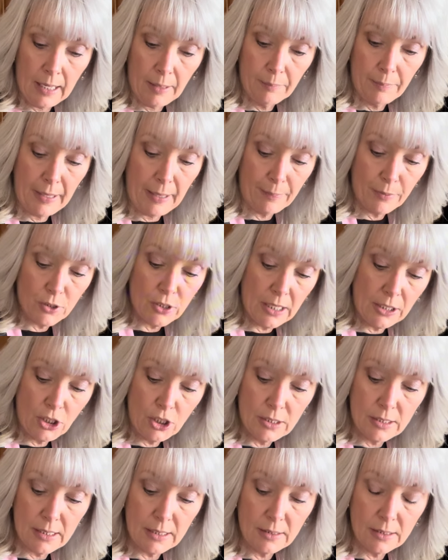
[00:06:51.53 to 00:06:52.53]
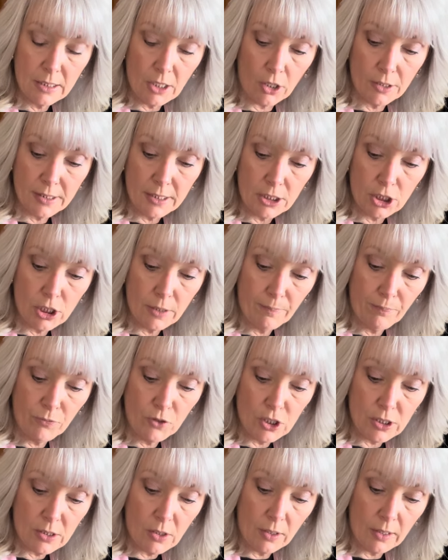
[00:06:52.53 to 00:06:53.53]
peppers, onions, and sausage. I'm
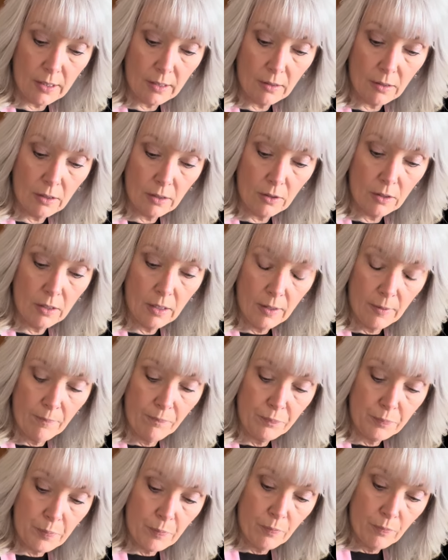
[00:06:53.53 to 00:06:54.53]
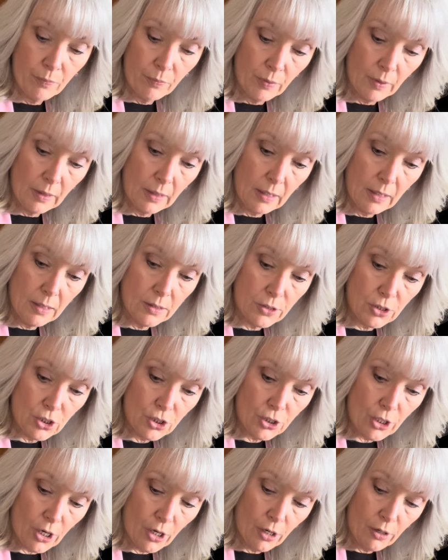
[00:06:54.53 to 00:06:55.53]
just going to
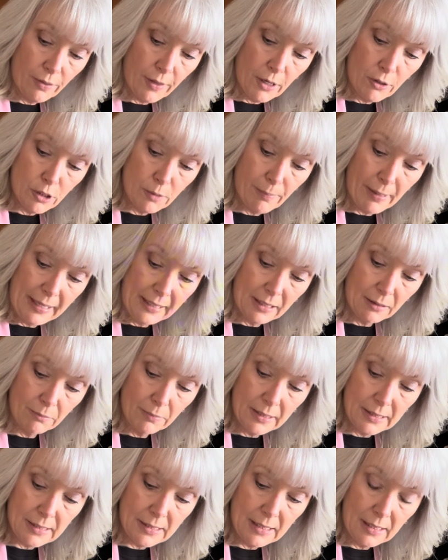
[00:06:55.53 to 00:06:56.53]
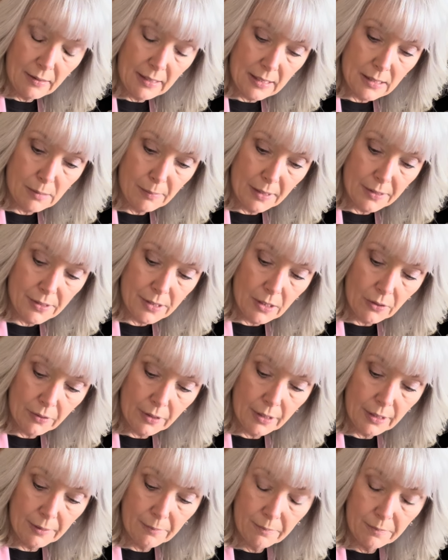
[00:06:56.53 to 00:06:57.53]
stir those bacon bits in. That smells so
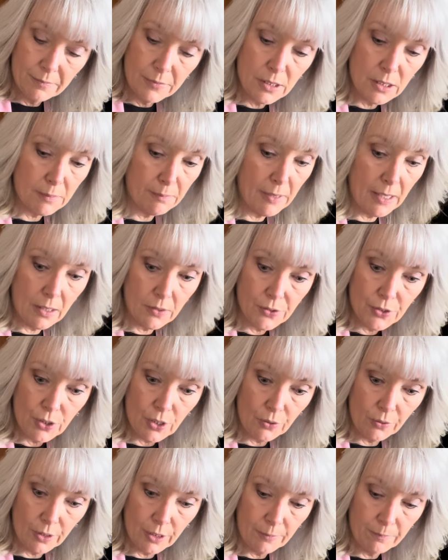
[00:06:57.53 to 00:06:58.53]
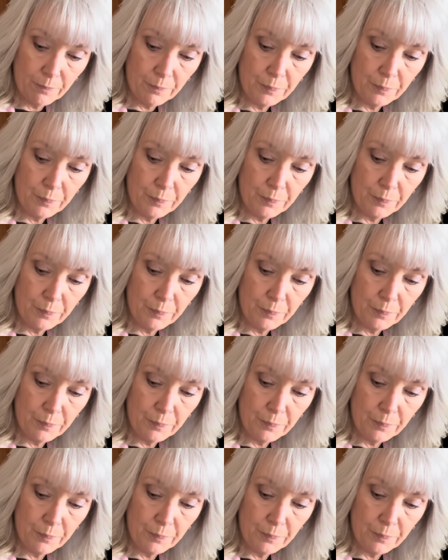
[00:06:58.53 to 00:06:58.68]
good. Smells so good.